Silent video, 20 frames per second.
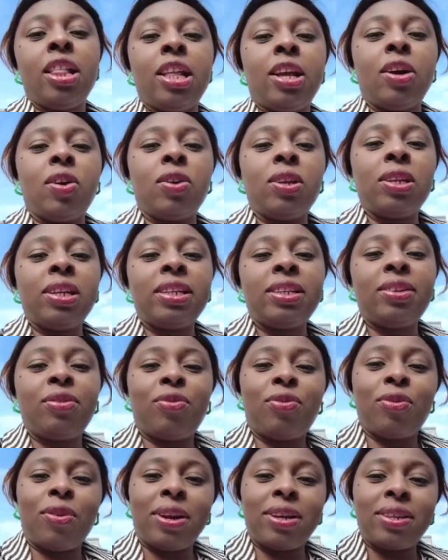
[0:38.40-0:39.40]
The only
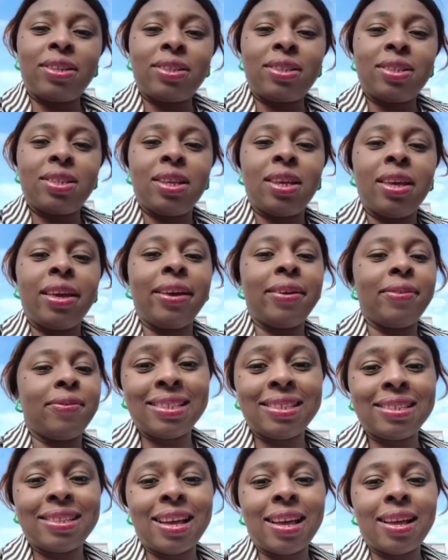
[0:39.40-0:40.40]
difference
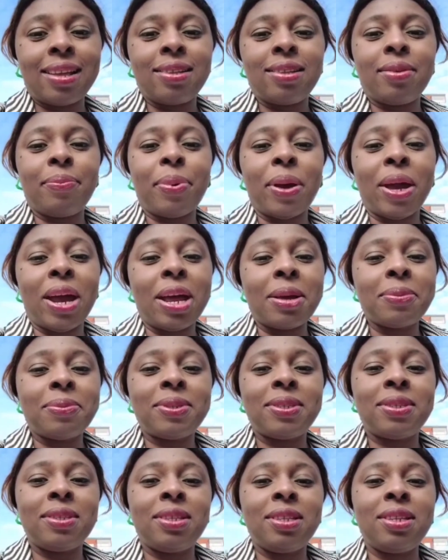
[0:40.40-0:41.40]
is that
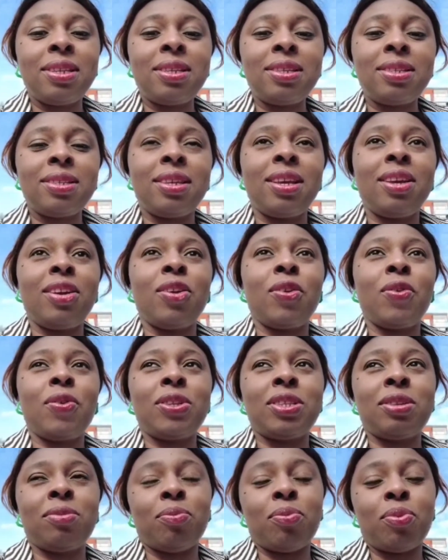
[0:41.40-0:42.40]
perhaps these
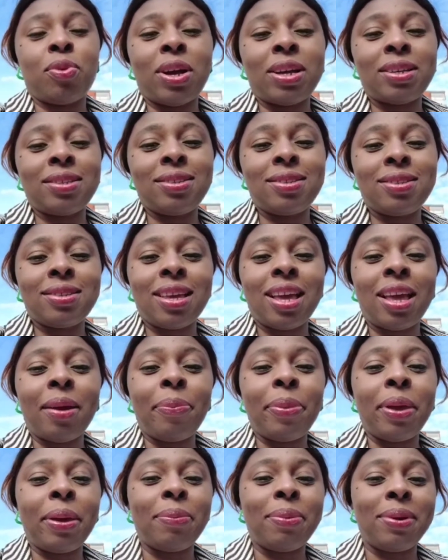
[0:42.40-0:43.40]
increase in prices
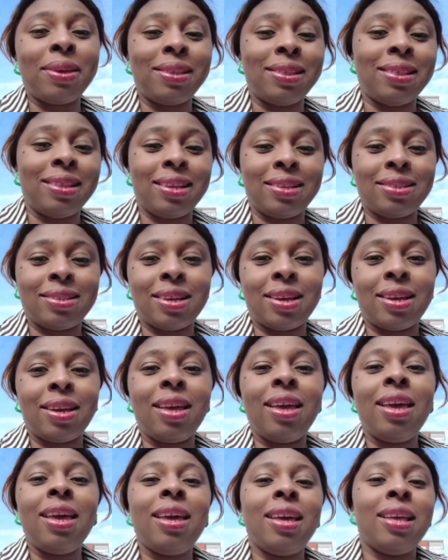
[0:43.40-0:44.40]
came a bit later
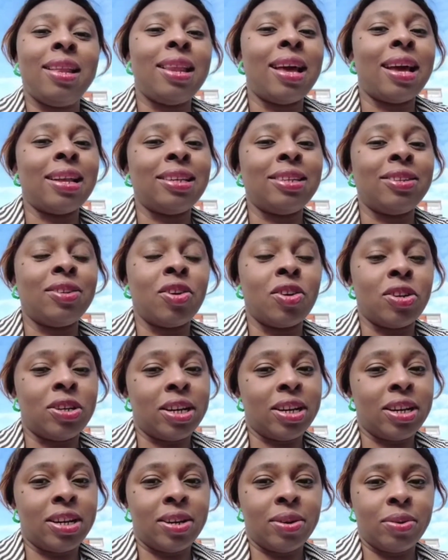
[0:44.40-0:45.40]
than in
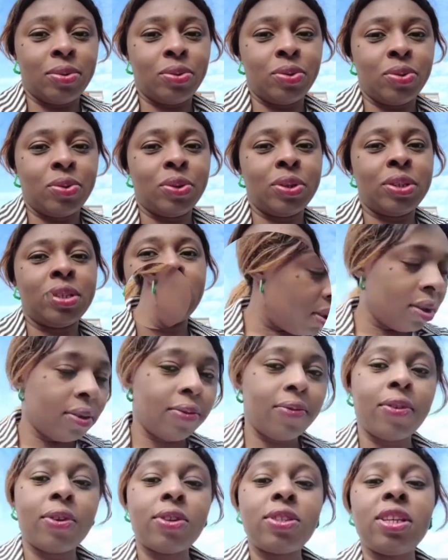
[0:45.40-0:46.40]
other countries.
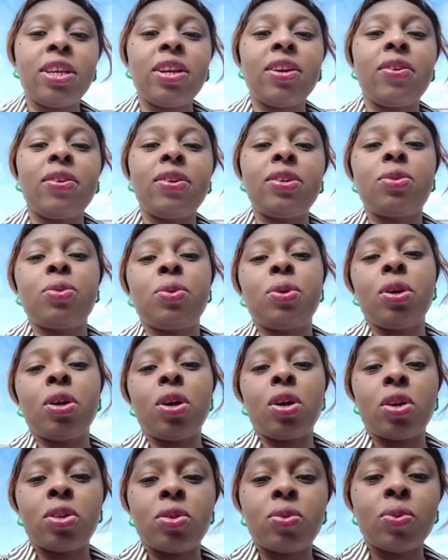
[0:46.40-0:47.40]
The first increase we
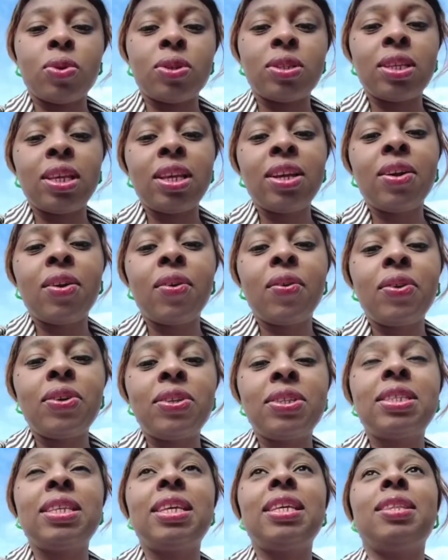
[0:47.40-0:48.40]
got was
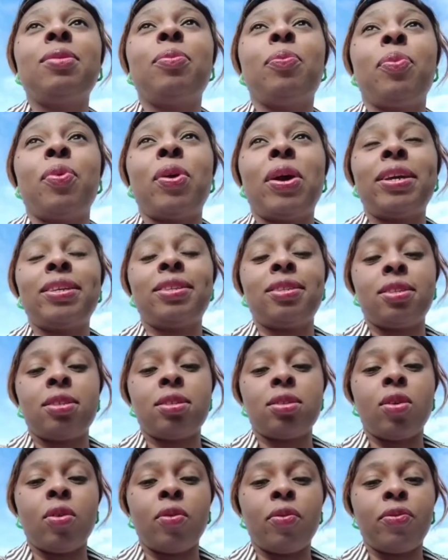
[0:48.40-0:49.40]
increase in the
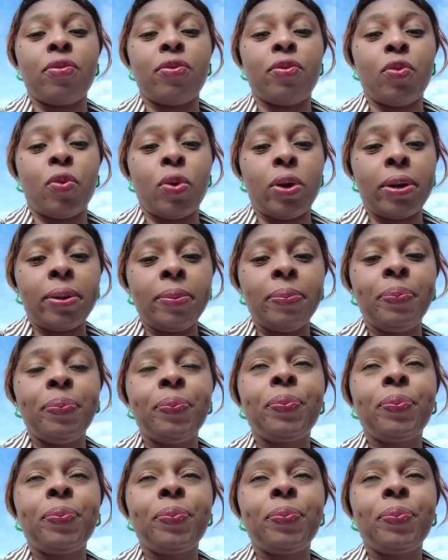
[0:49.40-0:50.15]
prices of fuel,